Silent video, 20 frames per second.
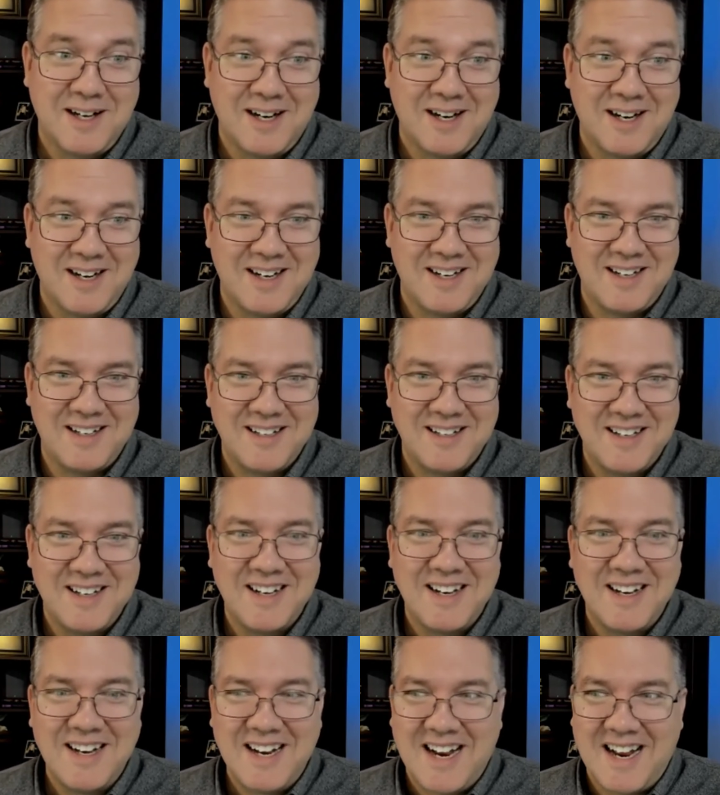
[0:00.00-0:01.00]

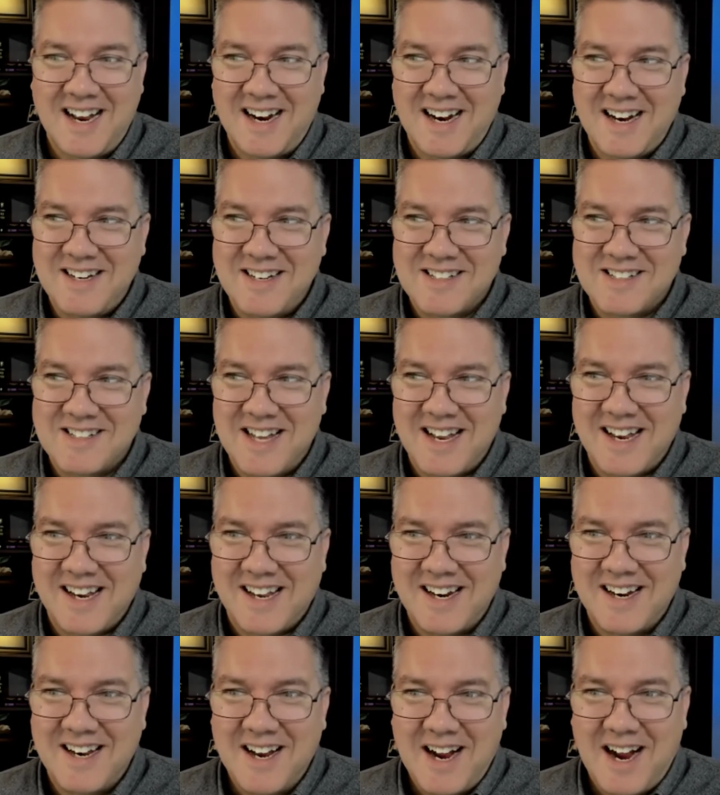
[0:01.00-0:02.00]
And
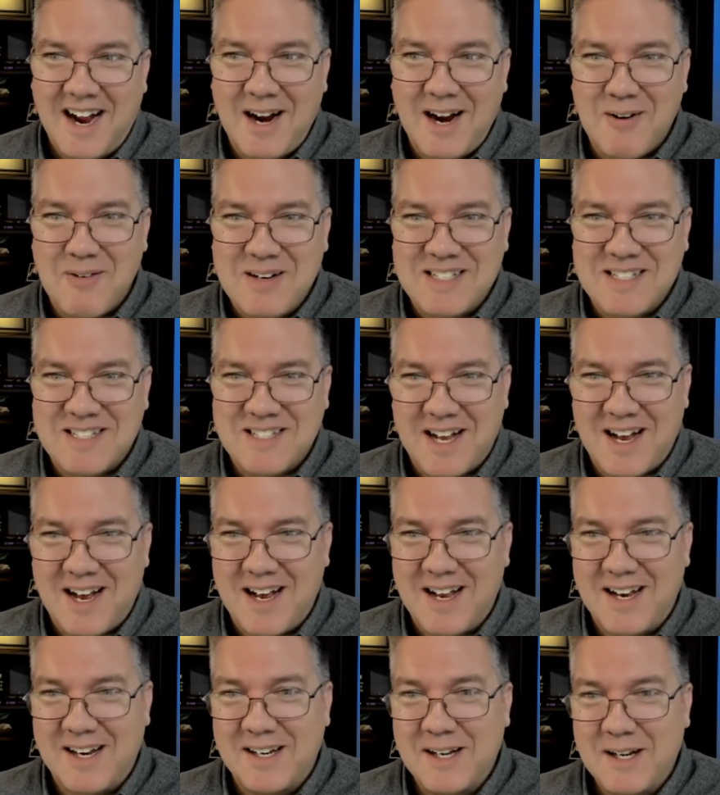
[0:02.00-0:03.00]
I always
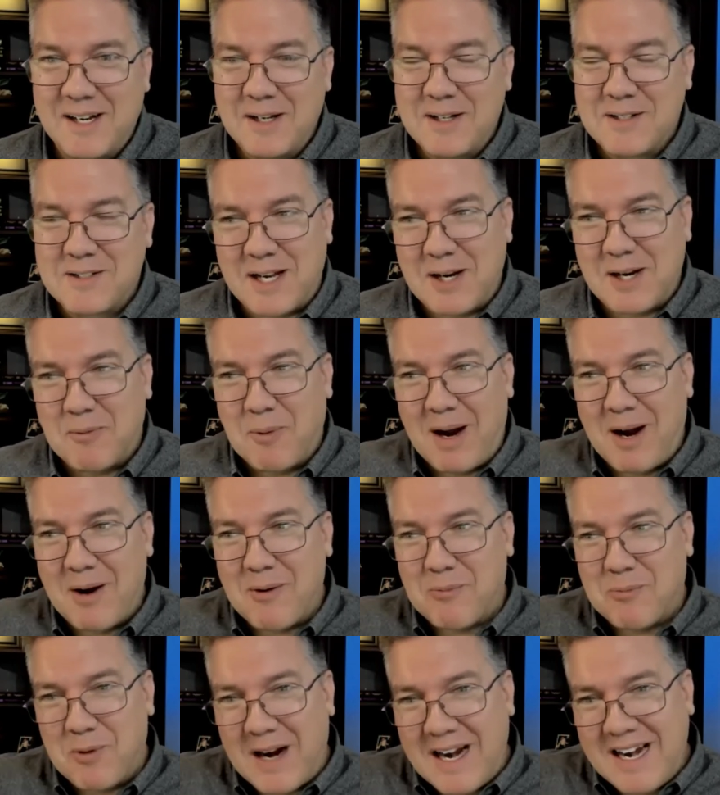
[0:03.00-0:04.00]
thought, it's like,
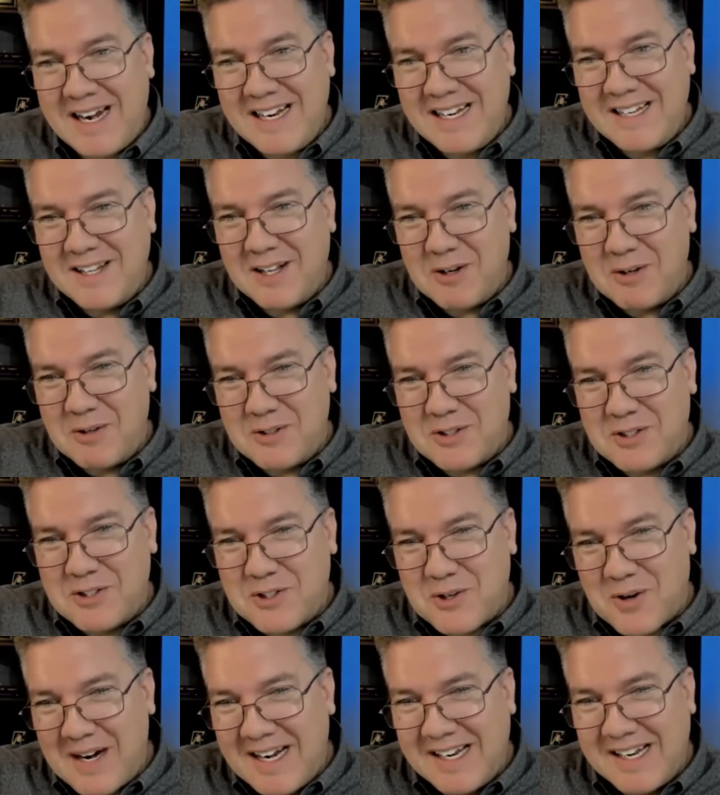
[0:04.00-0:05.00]
wow, writing
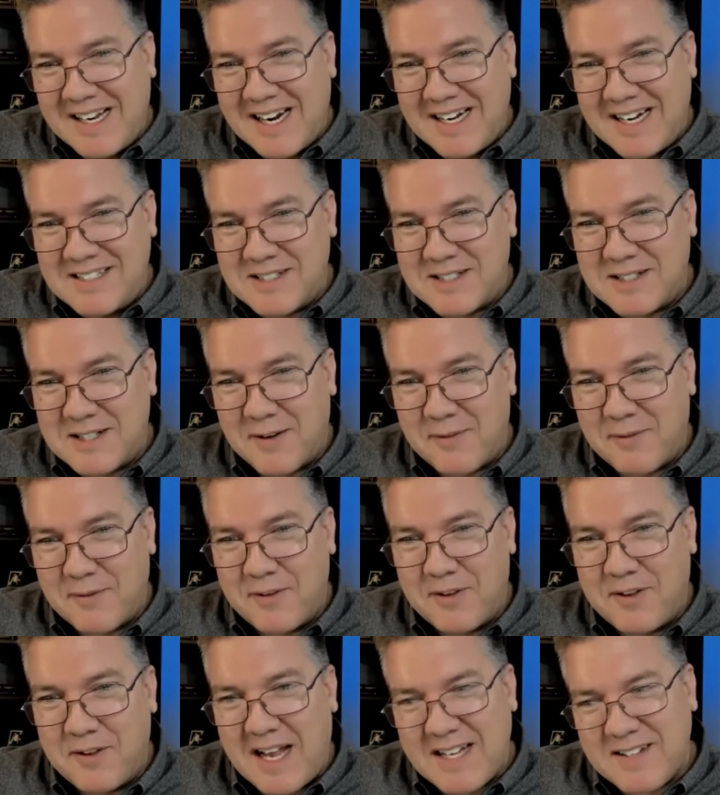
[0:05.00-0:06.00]
those training guides and stuff,
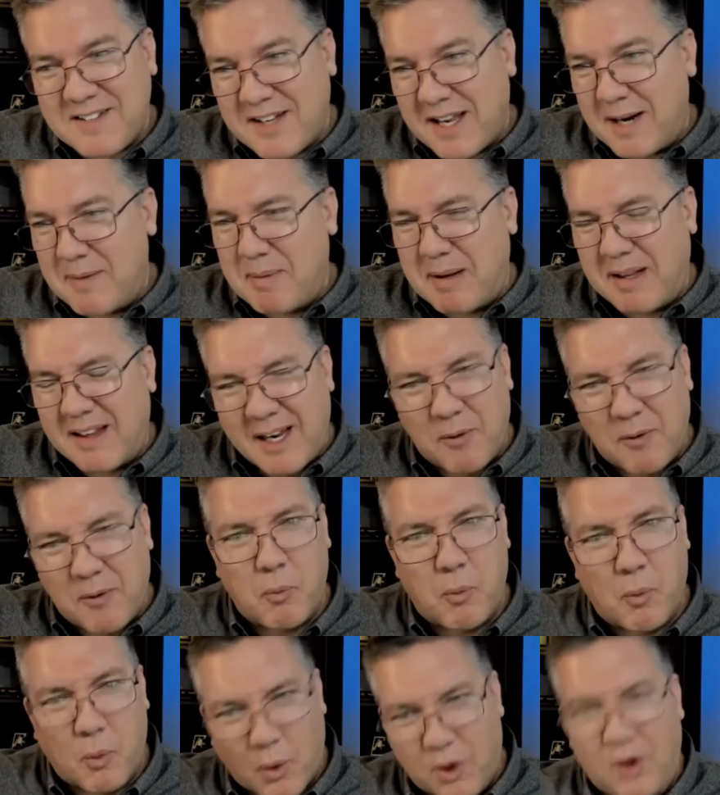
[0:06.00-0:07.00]
that's got to be like
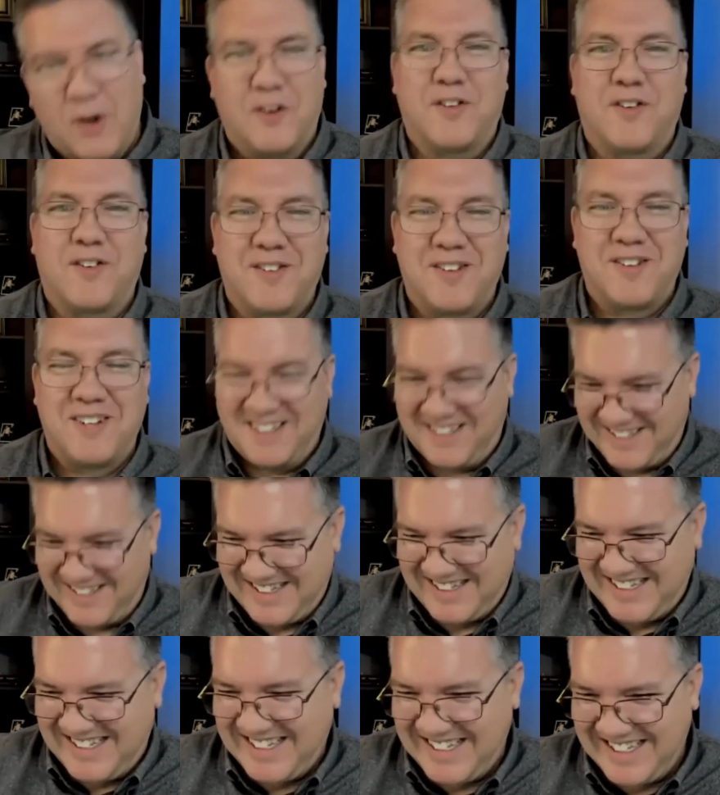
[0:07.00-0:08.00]
worse
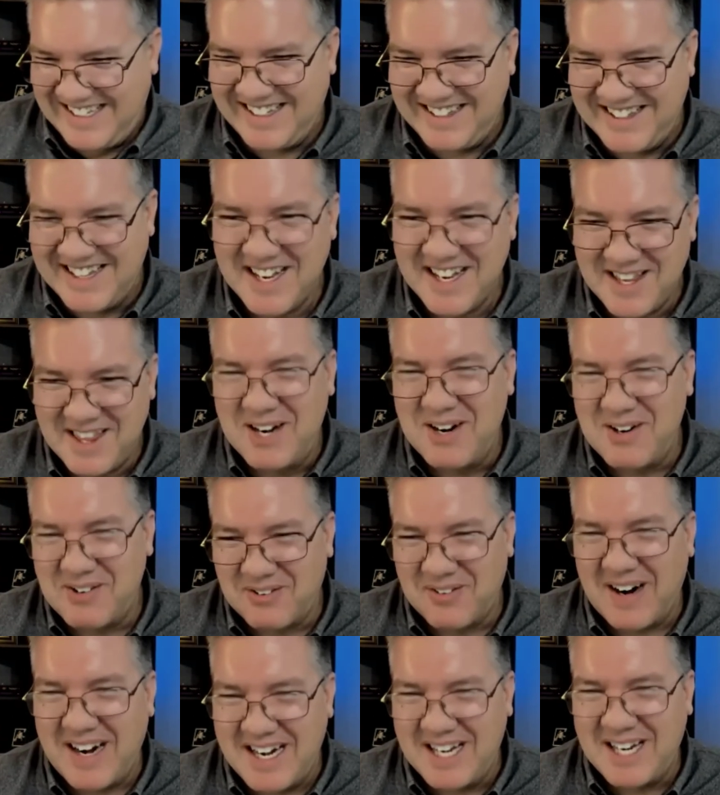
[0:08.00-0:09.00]

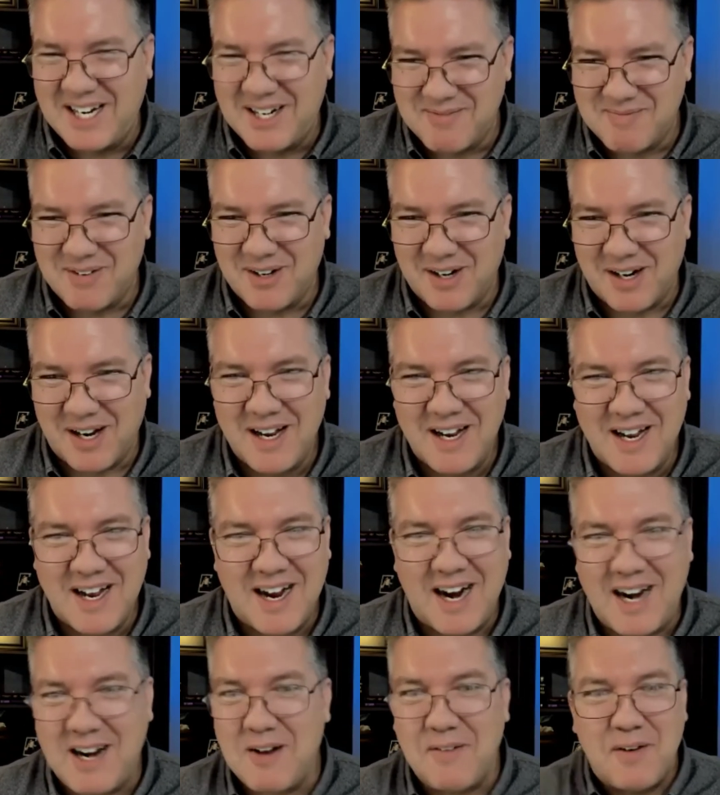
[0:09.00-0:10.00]
than writing a book.
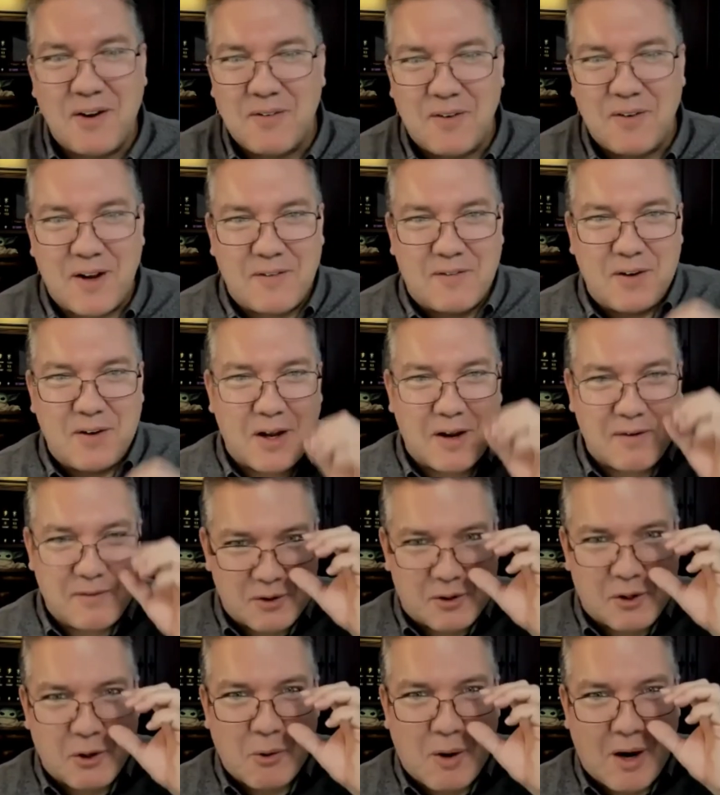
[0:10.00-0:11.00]
I don't know if
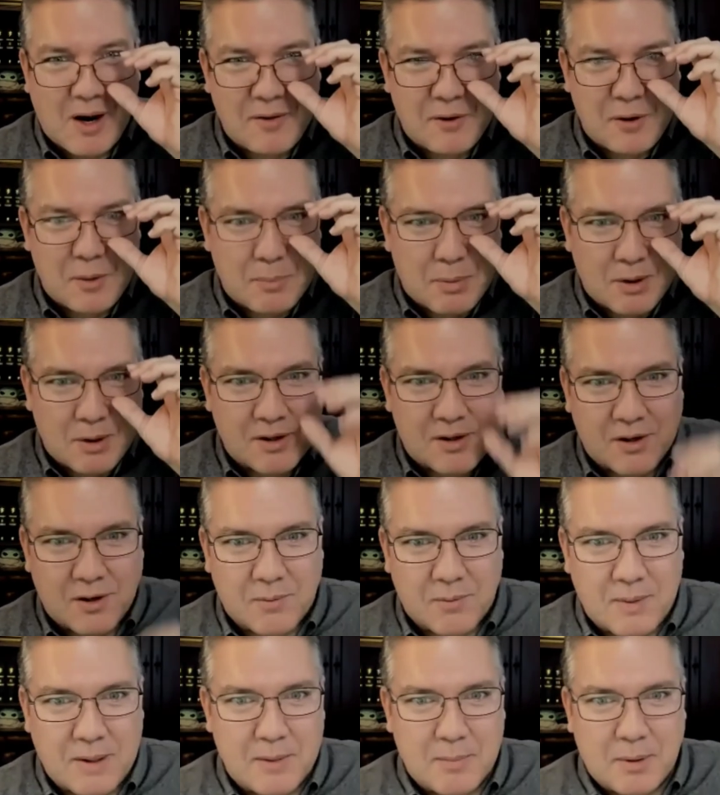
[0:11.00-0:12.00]
you co-authored a book
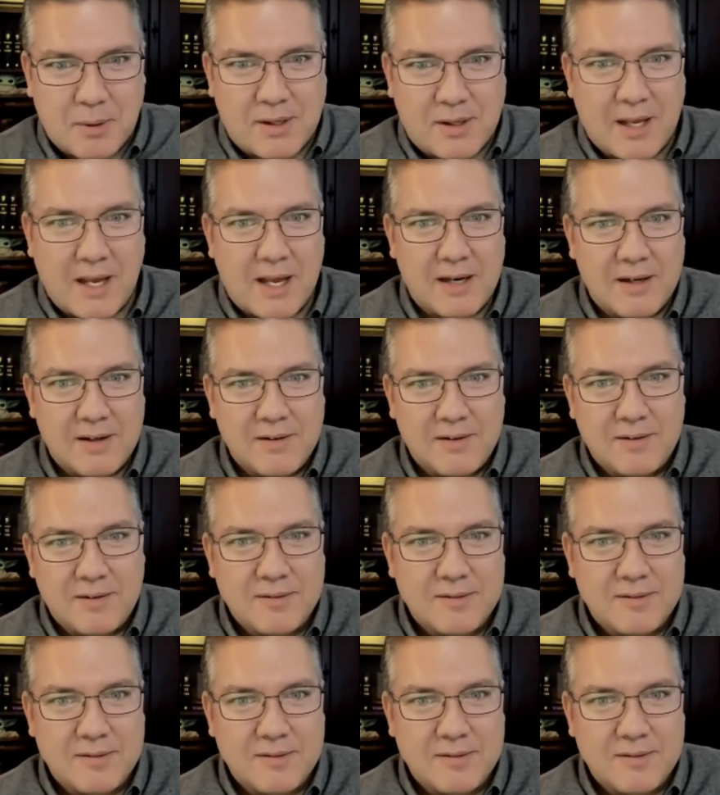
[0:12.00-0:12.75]
or written a book yet.